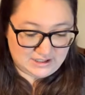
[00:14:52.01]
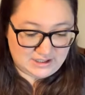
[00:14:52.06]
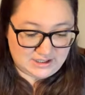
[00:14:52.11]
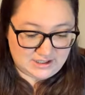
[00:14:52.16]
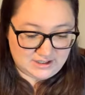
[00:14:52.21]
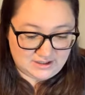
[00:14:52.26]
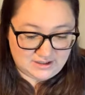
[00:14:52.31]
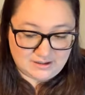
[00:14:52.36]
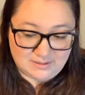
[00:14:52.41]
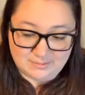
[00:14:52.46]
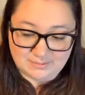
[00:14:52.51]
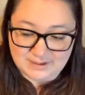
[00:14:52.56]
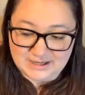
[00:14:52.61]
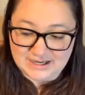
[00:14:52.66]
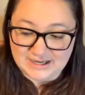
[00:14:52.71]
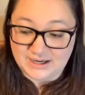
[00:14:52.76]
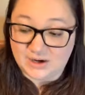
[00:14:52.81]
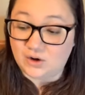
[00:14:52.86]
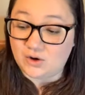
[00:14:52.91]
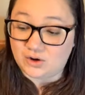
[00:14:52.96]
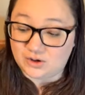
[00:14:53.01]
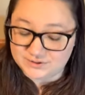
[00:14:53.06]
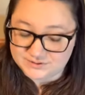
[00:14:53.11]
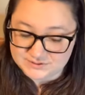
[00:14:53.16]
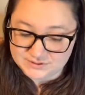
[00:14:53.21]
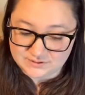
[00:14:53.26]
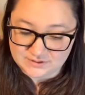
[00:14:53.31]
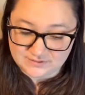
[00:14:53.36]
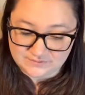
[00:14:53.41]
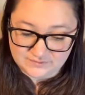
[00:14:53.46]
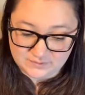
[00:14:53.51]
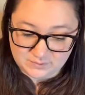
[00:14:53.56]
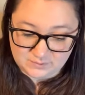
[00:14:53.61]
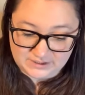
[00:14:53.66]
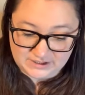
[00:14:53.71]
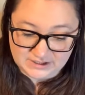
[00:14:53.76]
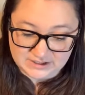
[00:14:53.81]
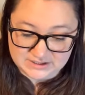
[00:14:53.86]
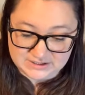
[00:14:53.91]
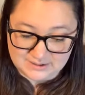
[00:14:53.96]
Um, I also love the
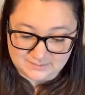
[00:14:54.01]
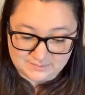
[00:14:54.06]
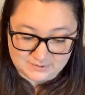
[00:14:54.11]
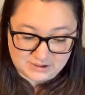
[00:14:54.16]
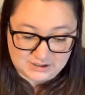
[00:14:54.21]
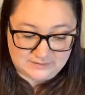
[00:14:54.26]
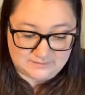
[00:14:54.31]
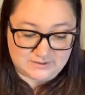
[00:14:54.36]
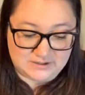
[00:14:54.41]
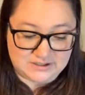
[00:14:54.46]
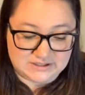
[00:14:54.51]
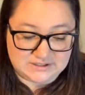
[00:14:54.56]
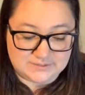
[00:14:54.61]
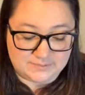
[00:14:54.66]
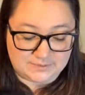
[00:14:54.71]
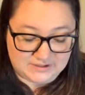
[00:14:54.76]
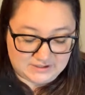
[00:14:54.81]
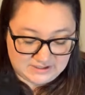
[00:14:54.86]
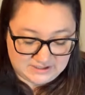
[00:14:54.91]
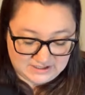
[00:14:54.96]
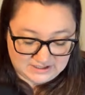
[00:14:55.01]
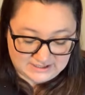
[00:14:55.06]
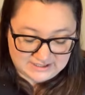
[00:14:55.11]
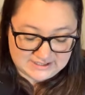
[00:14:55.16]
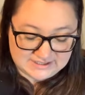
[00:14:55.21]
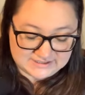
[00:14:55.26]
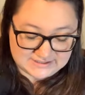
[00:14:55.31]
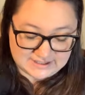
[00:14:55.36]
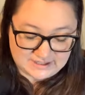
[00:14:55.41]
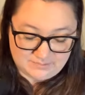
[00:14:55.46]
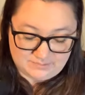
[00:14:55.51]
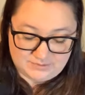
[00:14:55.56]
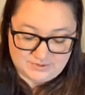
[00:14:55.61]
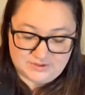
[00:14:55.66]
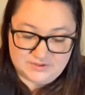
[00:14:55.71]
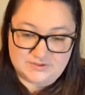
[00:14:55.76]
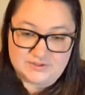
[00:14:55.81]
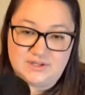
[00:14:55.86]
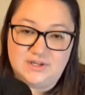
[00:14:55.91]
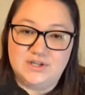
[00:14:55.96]
Wink diaper covers, but the Nicki's
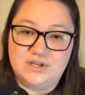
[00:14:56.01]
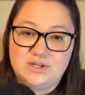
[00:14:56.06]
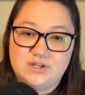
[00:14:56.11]
diapers